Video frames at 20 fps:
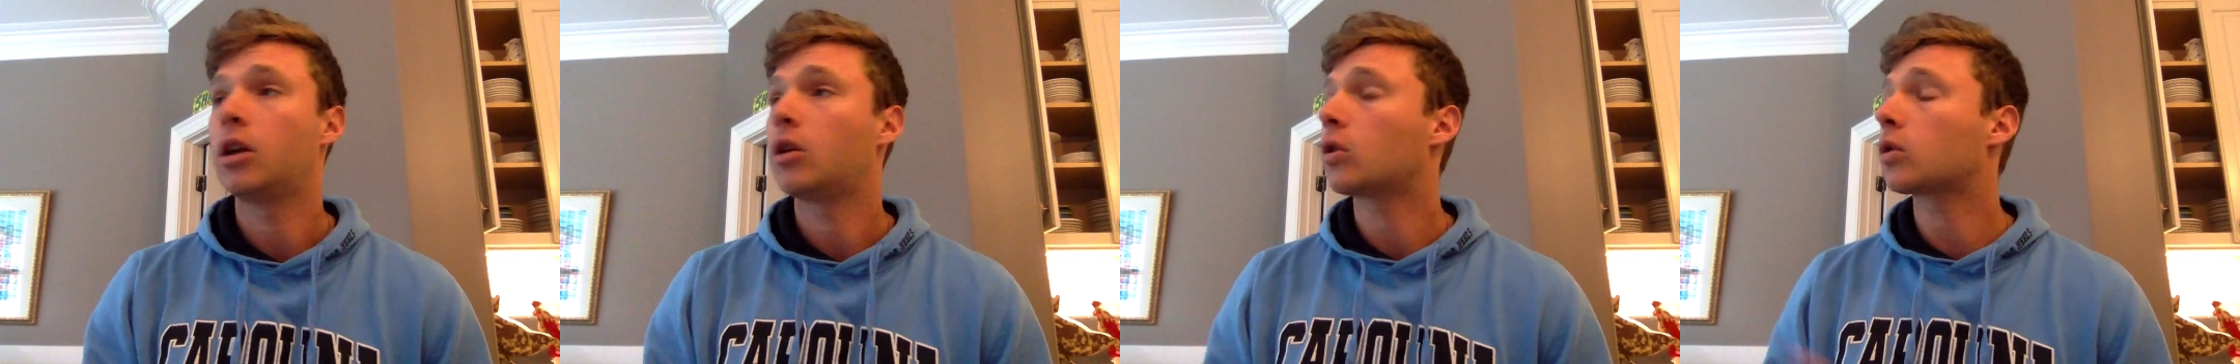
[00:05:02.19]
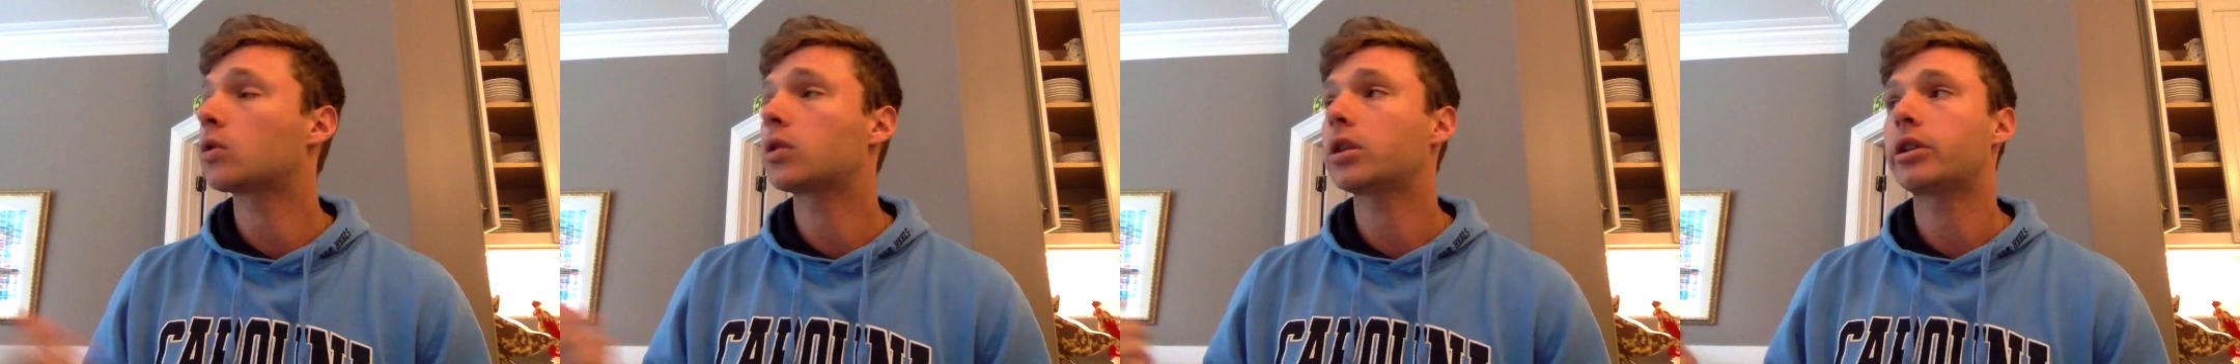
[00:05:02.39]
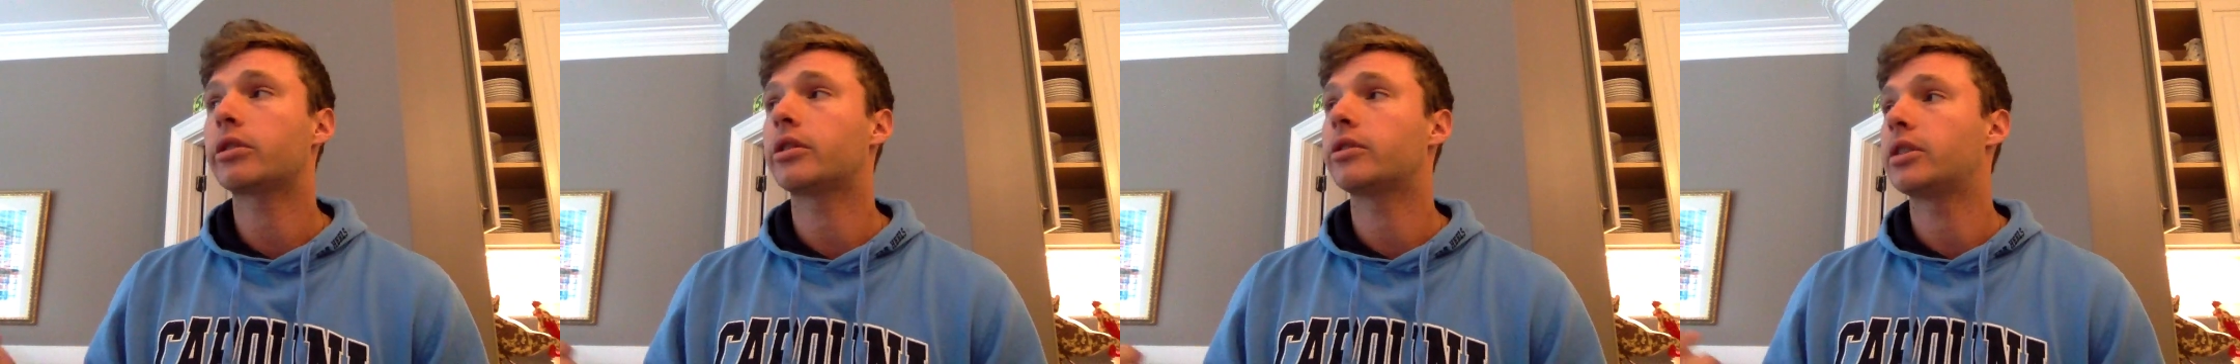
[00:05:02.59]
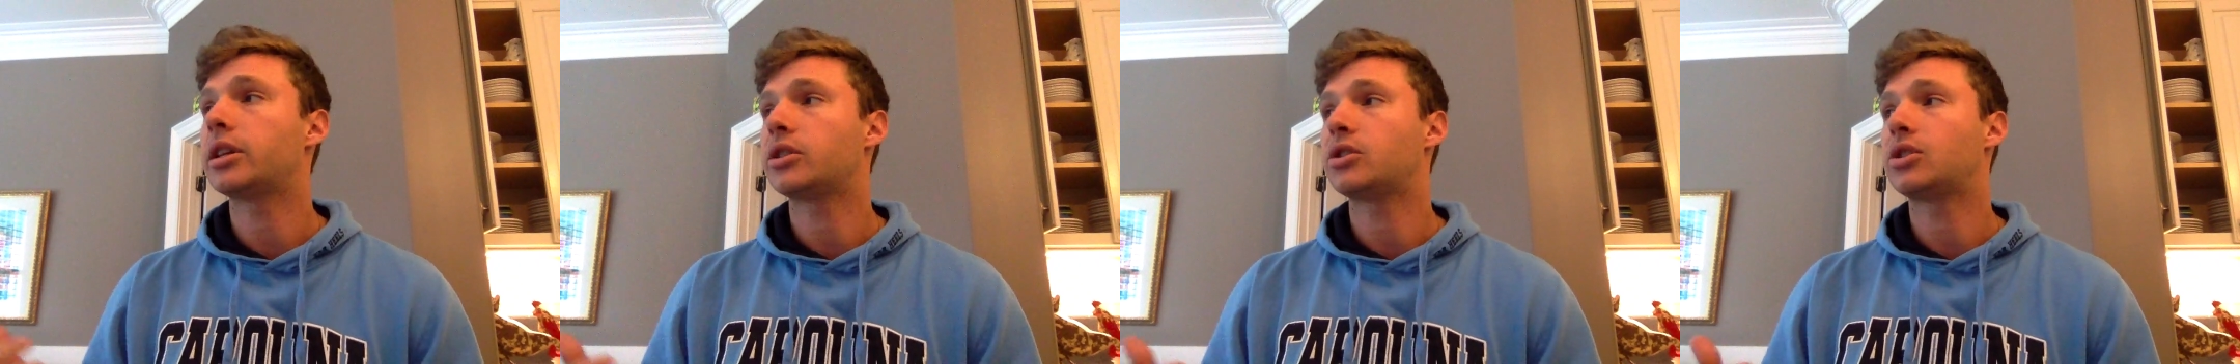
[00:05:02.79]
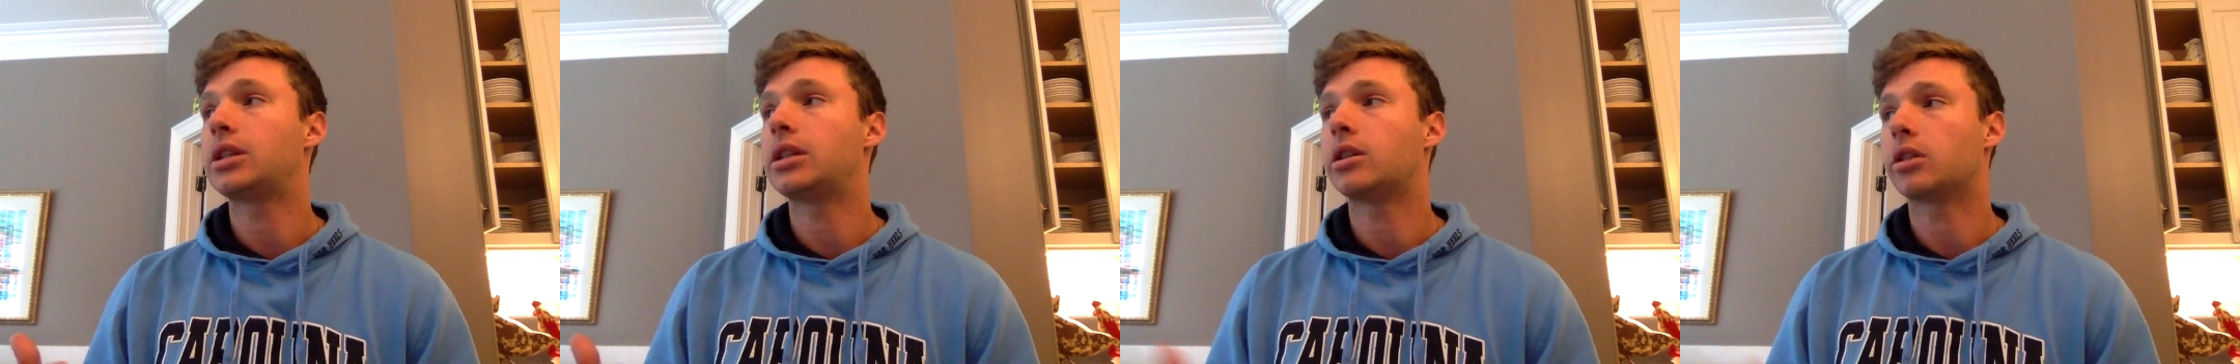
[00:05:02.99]
Earlier in
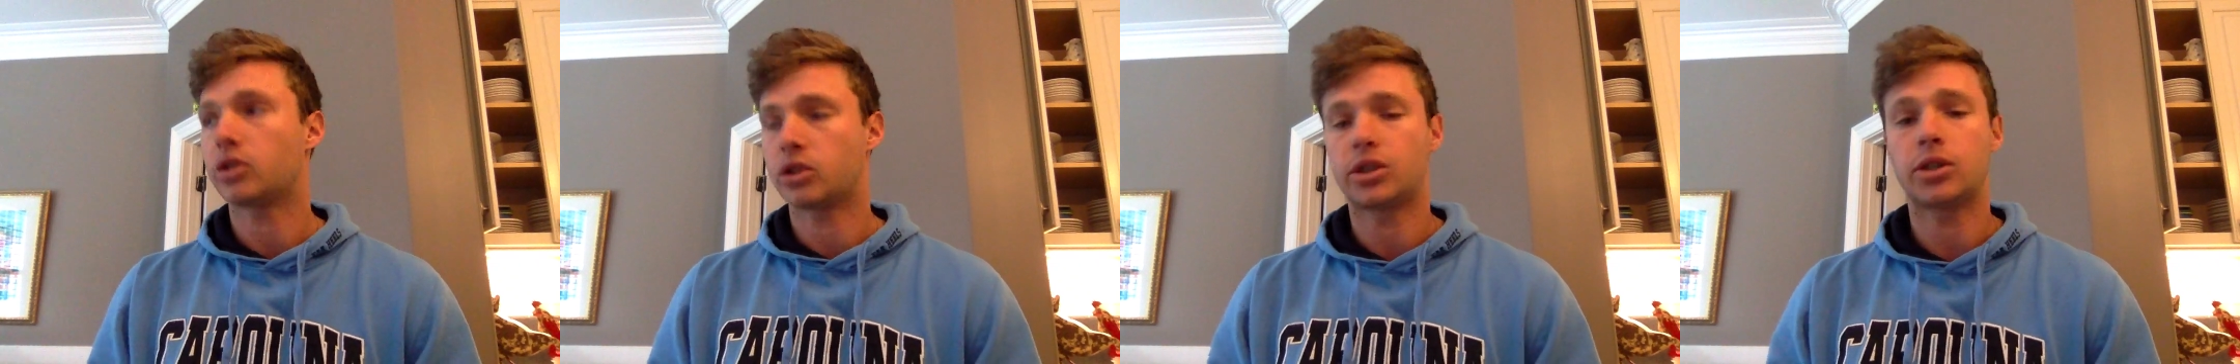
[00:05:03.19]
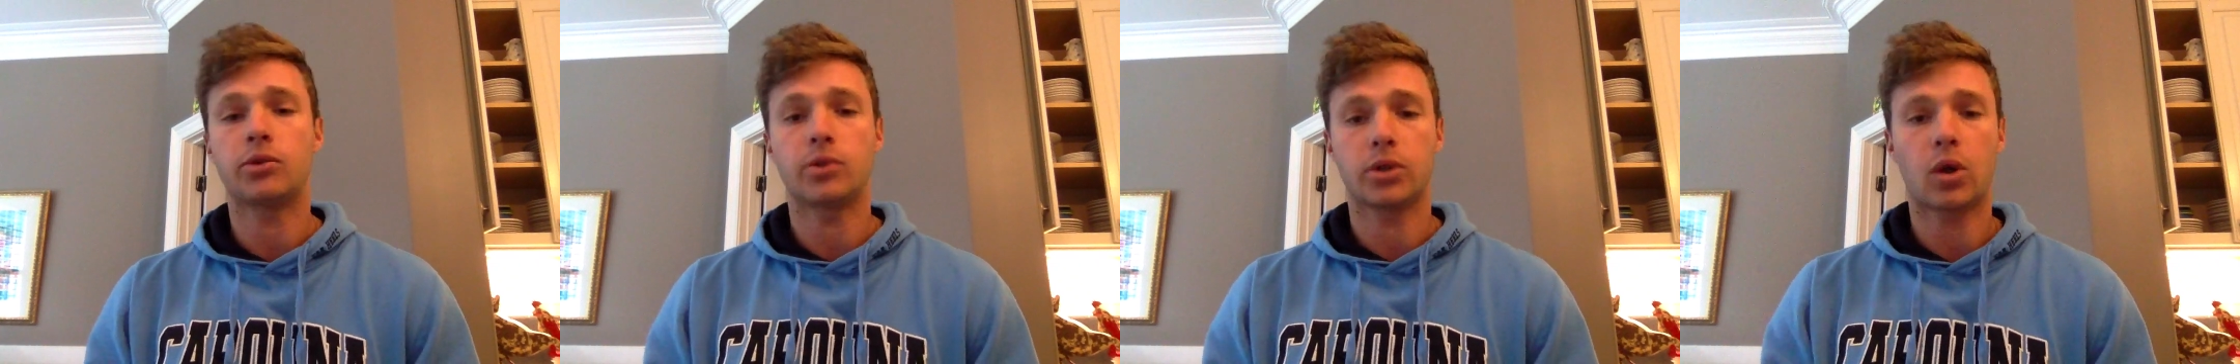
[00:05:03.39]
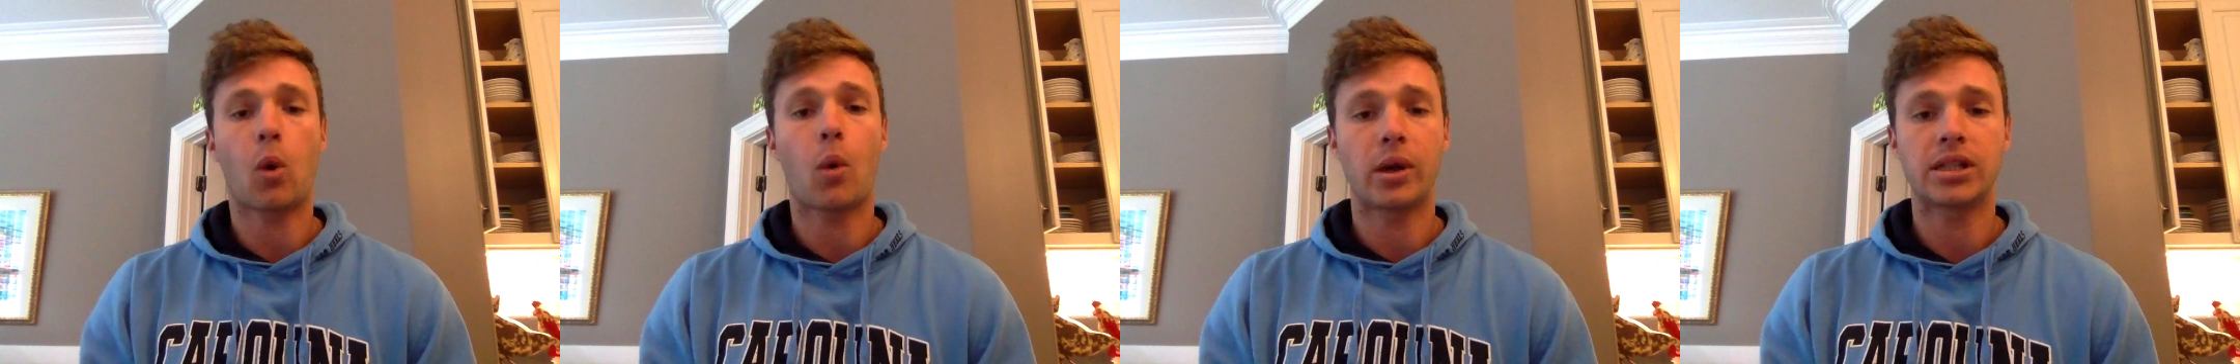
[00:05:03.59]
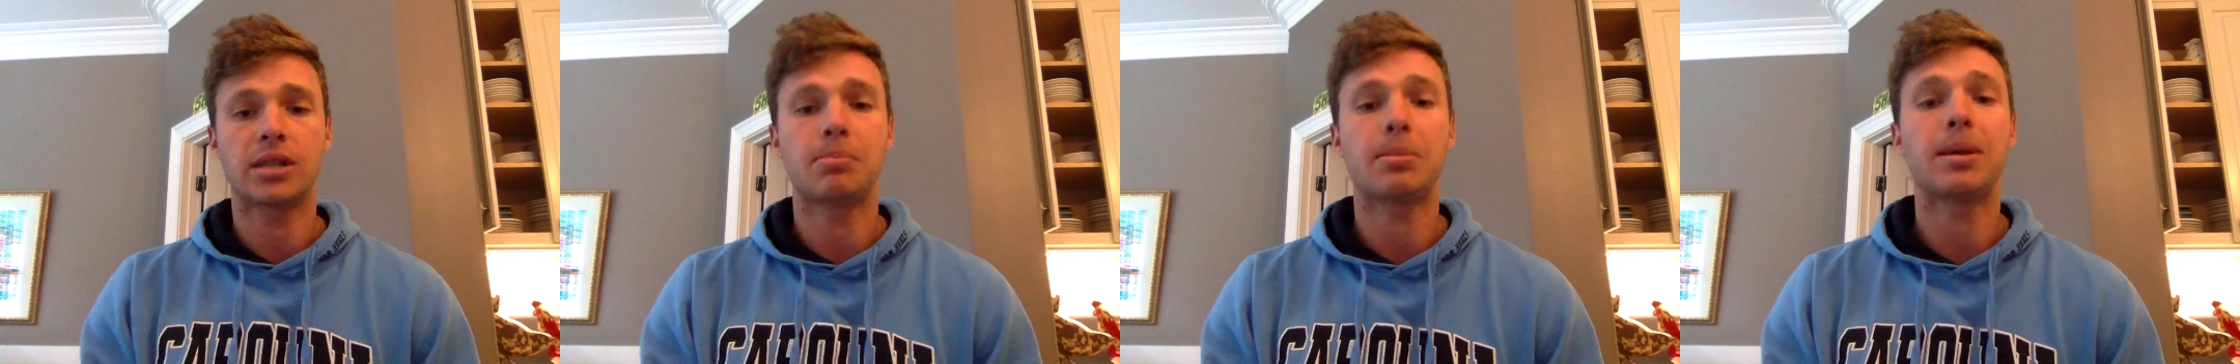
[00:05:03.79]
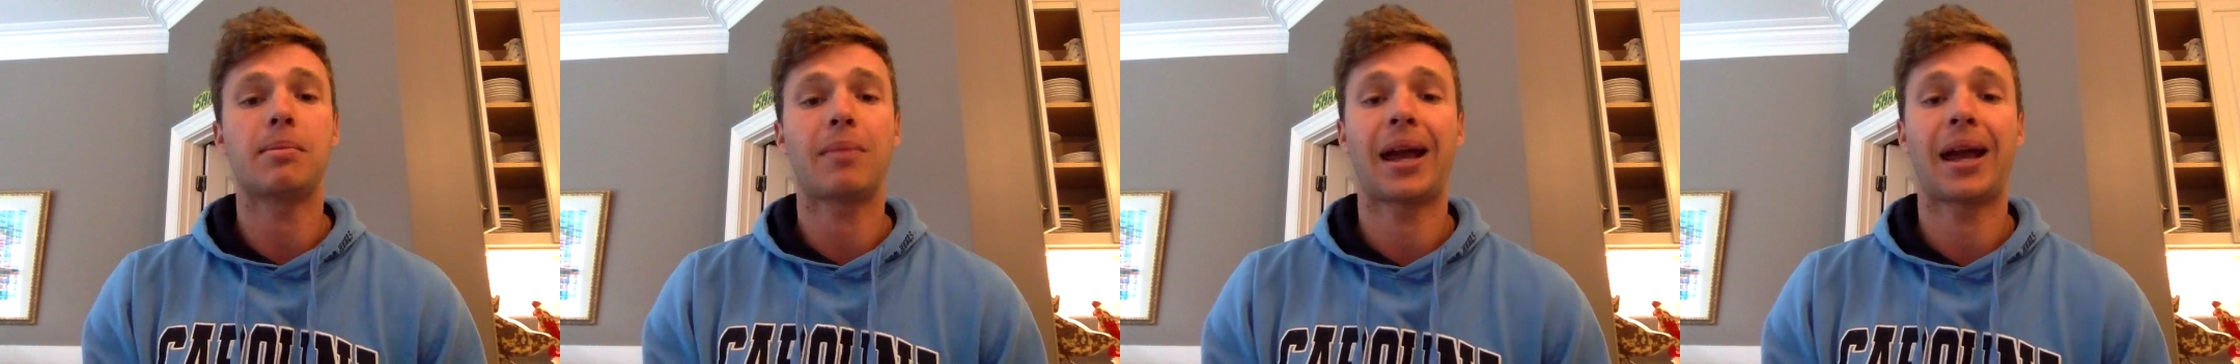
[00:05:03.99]
this year, she was going to be